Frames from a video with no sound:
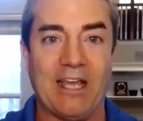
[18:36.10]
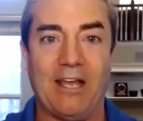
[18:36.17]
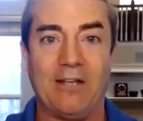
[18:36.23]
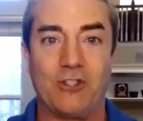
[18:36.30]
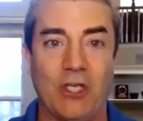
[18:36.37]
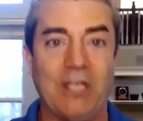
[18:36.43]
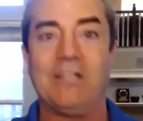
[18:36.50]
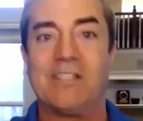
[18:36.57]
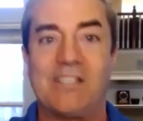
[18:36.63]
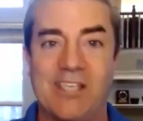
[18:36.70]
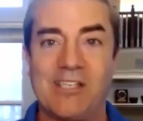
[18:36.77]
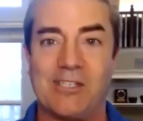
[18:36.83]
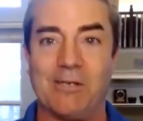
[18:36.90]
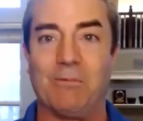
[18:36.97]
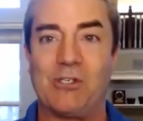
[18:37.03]
cheating the
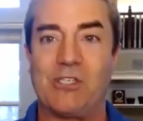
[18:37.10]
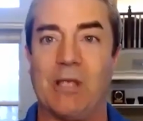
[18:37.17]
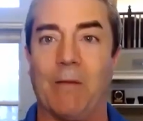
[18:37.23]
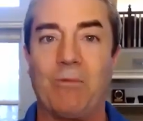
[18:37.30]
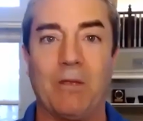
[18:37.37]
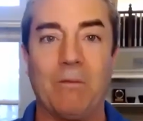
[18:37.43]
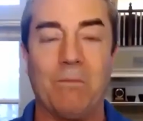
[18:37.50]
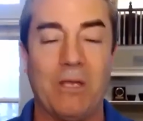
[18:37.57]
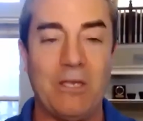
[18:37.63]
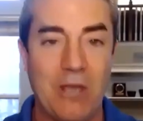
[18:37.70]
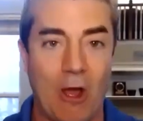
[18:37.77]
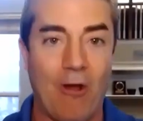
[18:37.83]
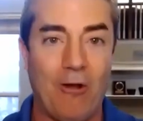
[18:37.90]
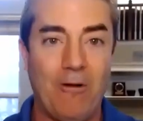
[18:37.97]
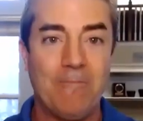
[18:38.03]
system or something, but
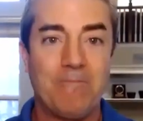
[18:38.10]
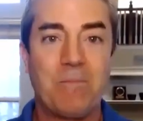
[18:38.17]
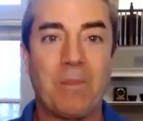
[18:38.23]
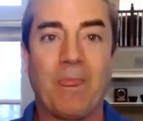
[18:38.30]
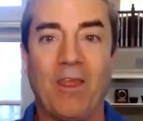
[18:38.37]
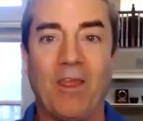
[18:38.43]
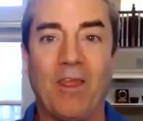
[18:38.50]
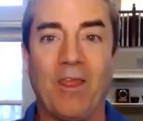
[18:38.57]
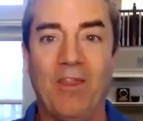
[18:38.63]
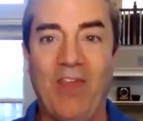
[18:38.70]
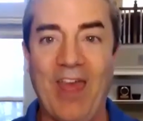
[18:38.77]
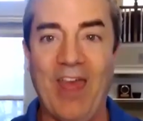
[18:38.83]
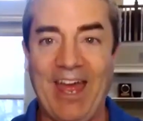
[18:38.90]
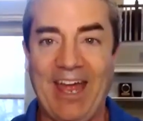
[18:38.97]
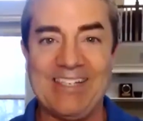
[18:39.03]
no, that
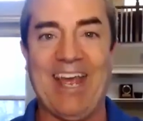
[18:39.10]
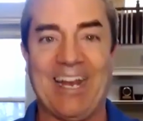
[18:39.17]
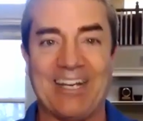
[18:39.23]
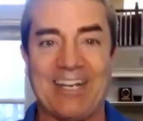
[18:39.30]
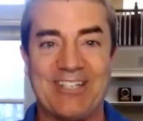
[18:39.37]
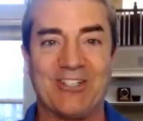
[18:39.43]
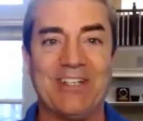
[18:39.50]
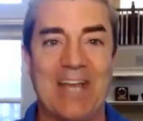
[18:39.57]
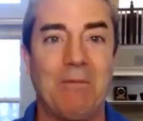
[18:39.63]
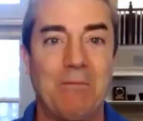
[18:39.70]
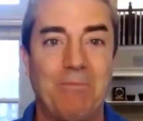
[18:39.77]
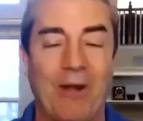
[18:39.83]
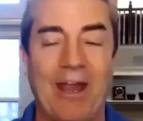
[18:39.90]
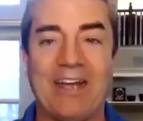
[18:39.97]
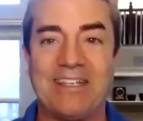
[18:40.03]
is actually common
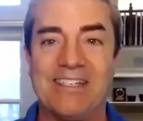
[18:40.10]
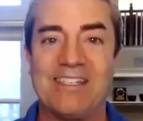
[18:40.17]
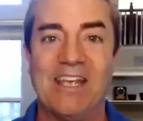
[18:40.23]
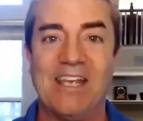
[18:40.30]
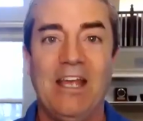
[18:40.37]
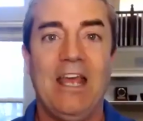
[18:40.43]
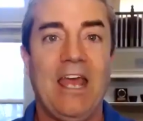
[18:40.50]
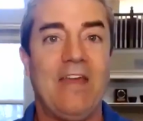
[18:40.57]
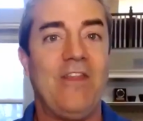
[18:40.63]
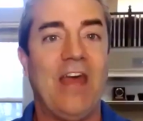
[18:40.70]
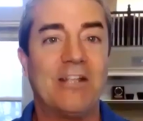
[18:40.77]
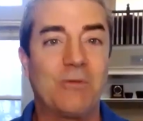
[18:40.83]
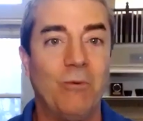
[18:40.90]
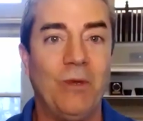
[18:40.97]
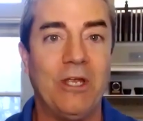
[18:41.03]
practice. And
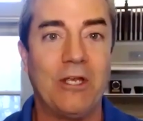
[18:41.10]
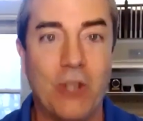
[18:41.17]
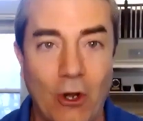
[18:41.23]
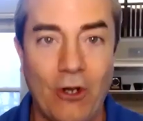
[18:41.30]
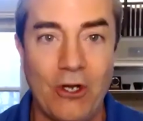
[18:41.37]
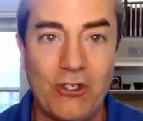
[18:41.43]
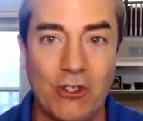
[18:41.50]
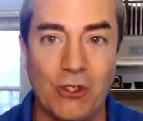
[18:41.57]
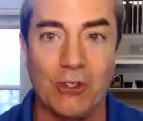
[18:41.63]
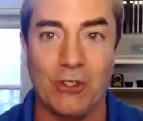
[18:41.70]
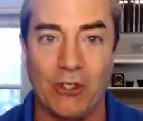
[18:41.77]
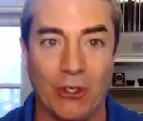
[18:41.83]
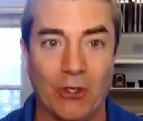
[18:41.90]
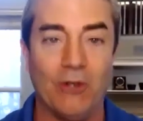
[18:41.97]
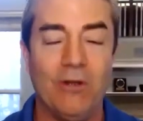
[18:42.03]
that's what we encourage you to
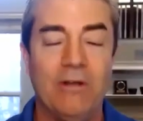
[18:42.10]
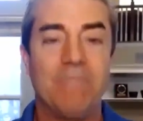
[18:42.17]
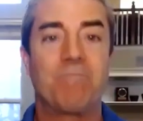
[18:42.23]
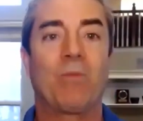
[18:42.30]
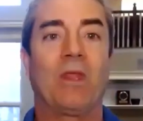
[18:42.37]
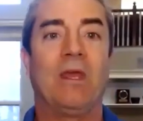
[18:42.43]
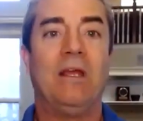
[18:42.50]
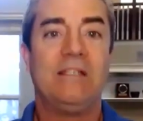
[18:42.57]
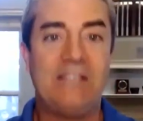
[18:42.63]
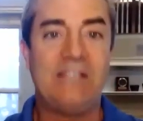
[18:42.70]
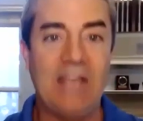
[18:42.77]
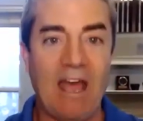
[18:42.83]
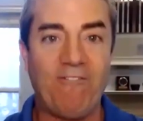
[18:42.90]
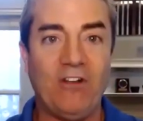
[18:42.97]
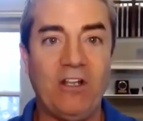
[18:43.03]
do.
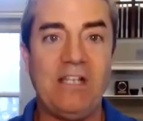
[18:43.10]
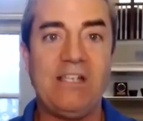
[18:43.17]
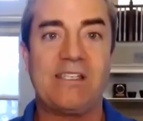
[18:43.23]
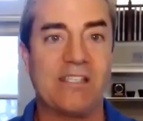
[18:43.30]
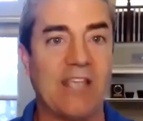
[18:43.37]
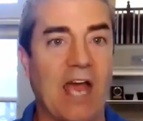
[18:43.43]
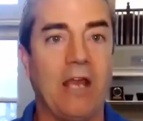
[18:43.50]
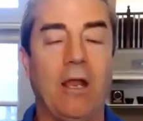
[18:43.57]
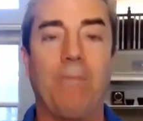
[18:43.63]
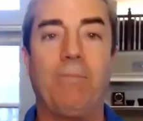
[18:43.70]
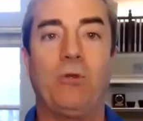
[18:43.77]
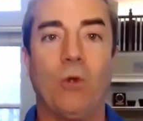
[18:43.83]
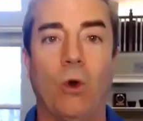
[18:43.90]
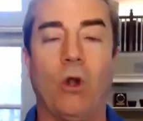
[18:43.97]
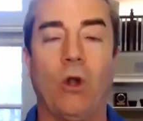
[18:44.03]
Definitely sign up
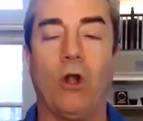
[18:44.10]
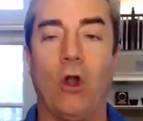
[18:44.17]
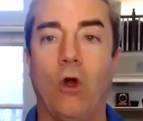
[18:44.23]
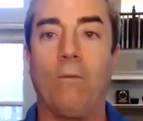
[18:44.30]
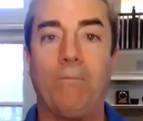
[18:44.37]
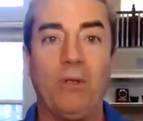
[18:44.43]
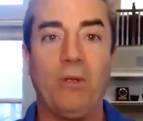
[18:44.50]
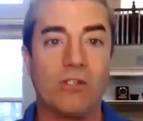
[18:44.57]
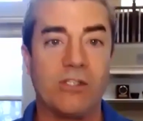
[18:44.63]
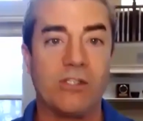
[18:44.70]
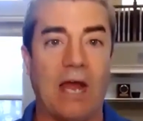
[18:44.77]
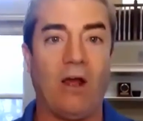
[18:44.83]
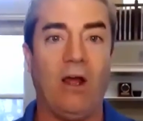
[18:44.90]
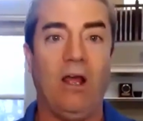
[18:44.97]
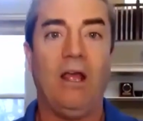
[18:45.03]
your own bills.
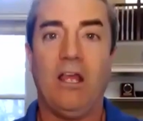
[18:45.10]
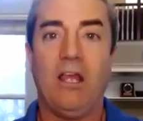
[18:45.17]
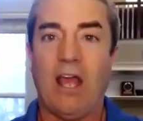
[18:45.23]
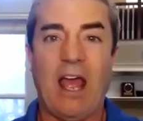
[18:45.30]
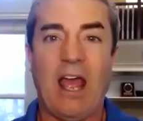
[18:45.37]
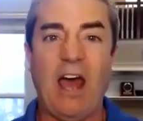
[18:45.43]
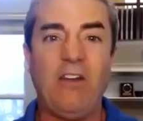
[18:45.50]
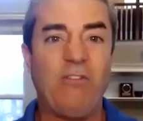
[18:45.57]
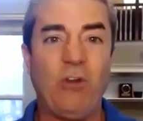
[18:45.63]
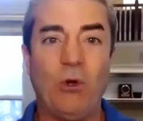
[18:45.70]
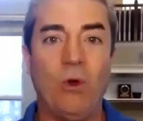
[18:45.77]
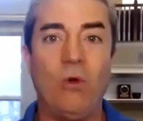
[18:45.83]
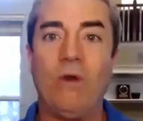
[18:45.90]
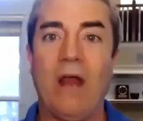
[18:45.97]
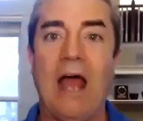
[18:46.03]
Now, out of your
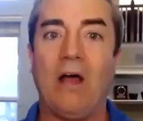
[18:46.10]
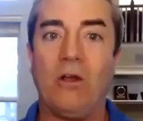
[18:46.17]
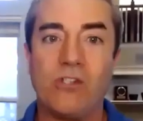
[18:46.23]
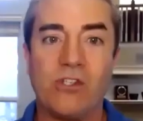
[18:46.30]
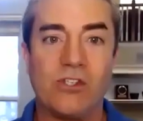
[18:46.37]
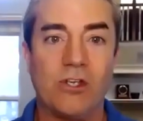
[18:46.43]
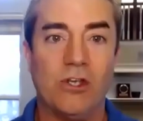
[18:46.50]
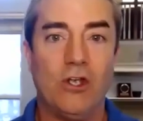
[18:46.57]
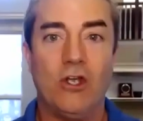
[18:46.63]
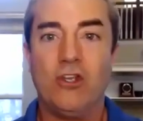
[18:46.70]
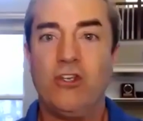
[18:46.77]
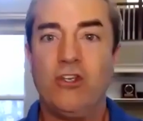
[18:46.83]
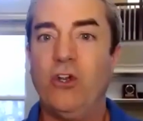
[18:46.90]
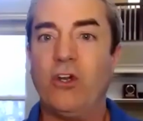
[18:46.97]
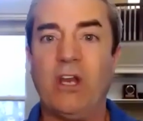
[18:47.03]
own house,
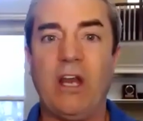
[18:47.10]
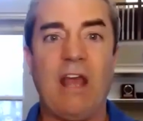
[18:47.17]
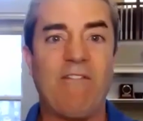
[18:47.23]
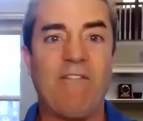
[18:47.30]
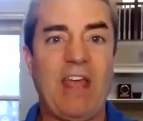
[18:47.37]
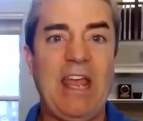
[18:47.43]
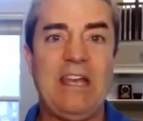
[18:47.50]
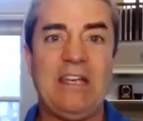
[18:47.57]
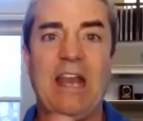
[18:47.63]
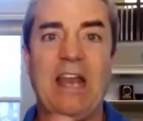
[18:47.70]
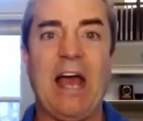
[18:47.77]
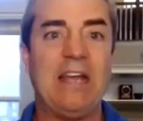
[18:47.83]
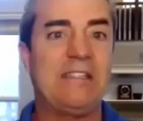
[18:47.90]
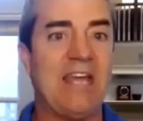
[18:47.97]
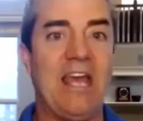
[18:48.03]
you're going to have 8,
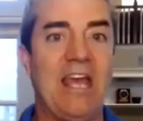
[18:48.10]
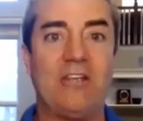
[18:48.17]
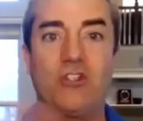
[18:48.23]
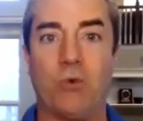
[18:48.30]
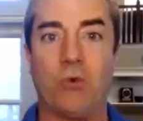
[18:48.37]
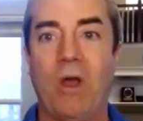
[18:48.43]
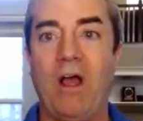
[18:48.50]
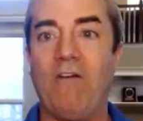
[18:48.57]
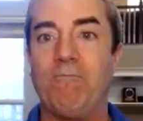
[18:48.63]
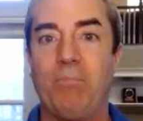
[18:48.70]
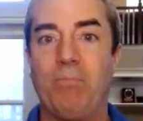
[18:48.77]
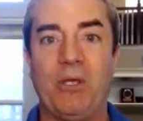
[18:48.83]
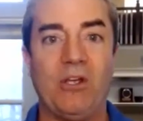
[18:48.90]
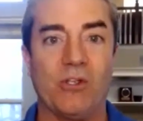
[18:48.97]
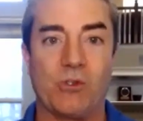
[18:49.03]
9, 10, 12
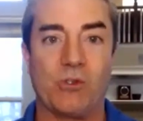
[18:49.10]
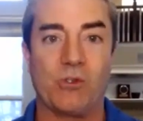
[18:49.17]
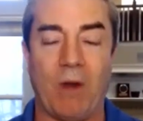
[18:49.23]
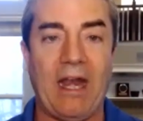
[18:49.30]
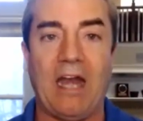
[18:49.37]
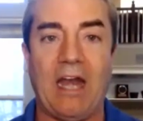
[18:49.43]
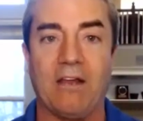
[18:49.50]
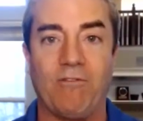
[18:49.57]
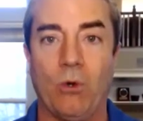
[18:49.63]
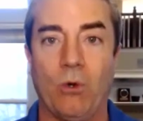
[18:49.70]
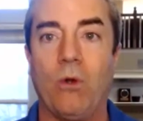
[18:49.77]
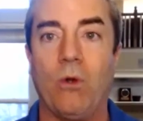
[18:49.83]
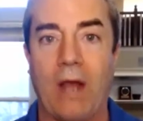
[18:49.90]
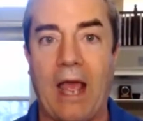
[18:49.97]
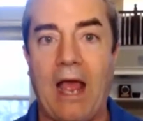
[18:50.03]
bills right out of your
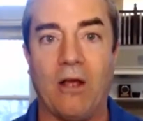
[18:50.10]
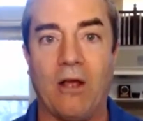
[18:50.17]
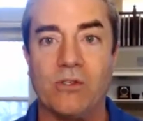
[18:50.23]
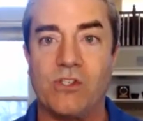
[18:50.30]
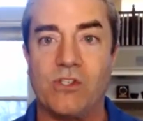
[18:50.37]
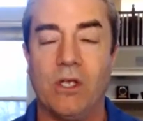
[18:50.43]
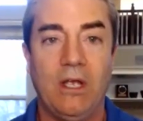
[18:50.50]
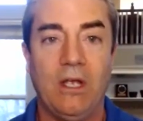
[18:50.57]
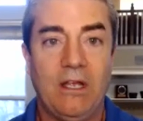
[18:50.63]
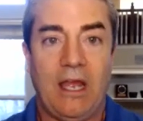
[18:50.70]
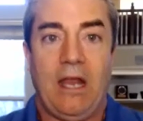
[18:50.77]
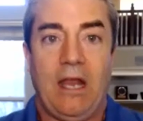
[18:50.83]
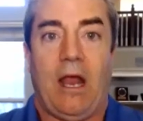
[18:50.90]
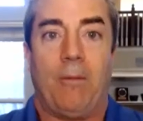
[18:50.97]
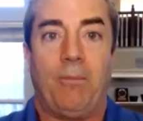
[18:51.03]
own house.
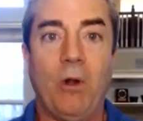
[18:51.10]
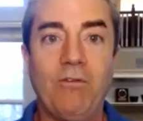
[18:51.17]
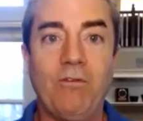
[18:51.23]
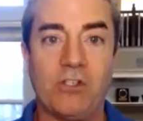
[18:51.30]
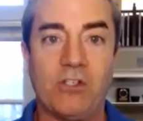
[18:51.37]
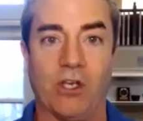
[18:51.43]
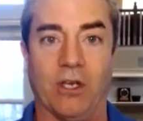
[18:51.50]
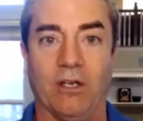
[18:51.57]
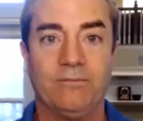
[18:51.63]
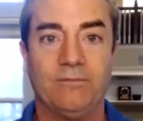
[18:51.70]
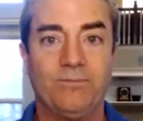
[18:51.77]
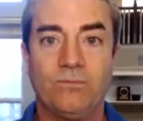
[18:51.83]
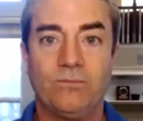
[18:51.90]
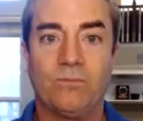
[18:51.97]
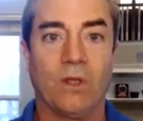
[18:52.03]
And I'll prove it to you.
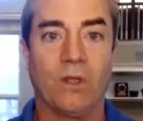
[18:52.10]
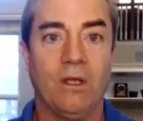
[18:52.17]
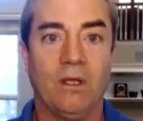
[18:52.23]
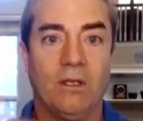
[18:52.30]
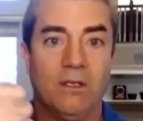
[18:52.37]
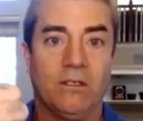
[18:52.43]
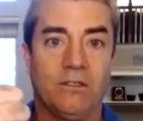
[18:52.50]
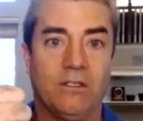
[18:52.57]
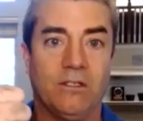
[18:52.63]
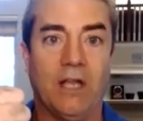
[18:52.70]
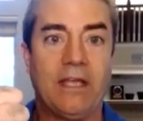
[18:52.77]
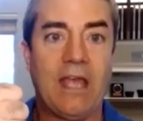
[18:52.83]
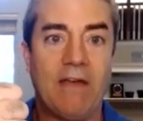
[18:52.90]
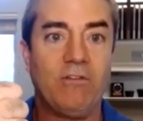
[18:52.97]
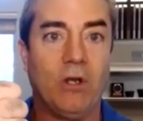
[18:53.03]
Do you like
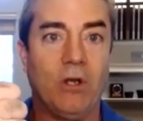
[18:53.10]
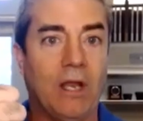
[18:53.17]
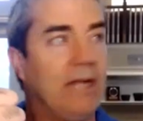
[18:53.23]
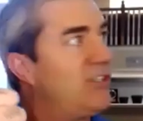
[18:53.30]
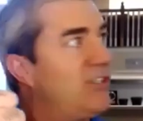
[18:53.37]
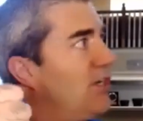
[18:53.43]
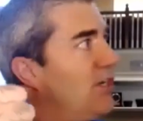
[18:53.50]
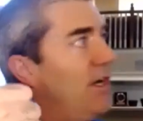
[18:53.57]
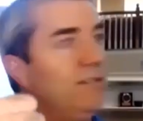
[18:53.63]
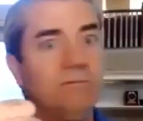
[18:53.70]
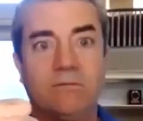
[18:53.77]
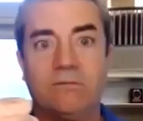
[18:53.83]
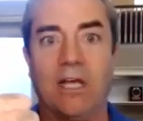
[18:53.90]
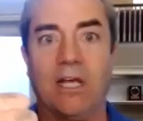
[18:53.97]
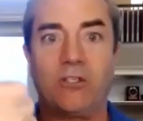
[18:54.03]
having your lights on,
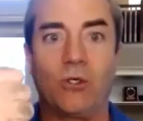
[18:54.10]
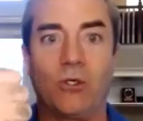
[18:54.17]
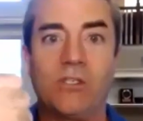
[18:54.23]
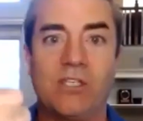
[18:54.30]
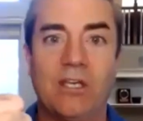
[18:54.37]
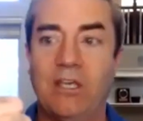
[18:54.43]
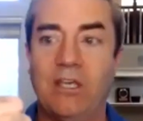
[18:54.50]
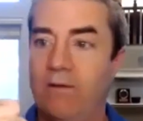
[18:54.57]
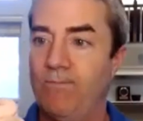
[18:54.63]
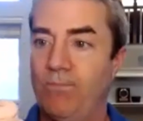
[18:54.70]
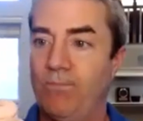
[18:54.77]
electricity?